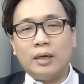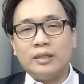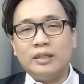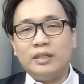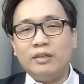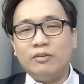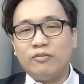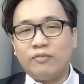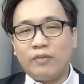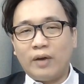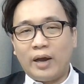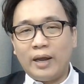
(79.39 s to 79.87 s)

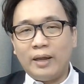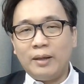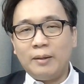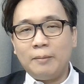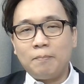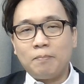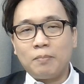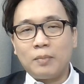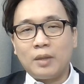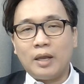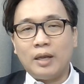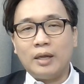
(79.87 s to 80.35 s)
DeFi
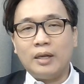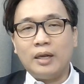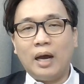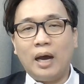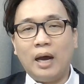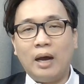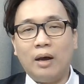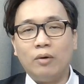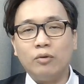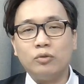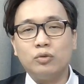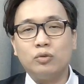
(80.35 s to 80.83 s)
and
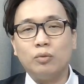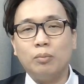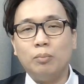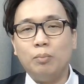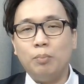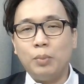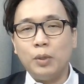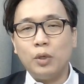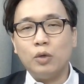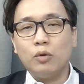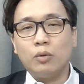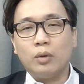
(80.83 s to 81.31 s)
how to
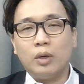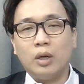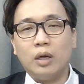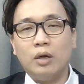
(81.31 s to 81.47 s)
build